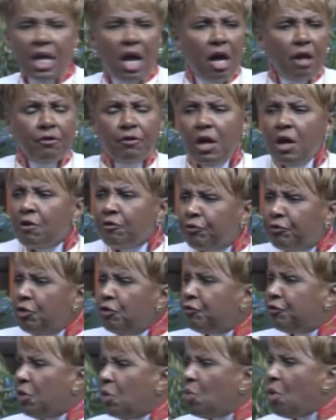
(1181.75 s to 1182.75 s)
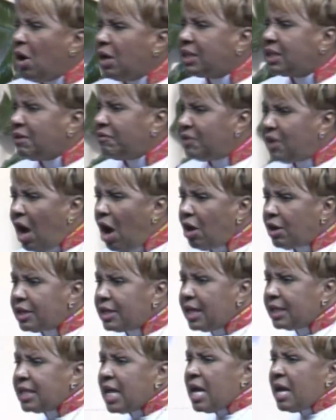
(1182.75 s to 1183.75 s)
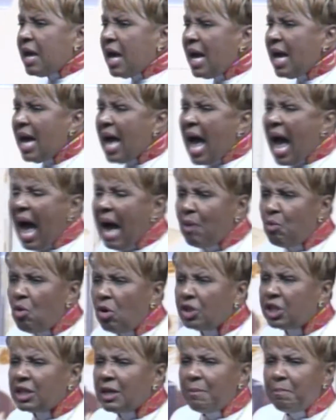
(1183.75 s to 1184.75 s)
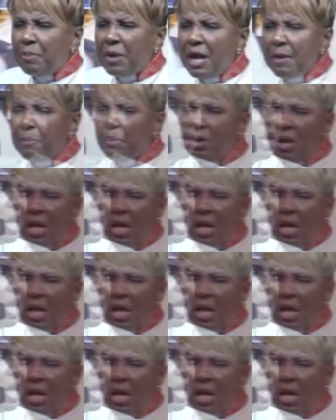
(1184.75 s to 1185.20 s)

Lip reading: unfruitful works of darkness. I want some people,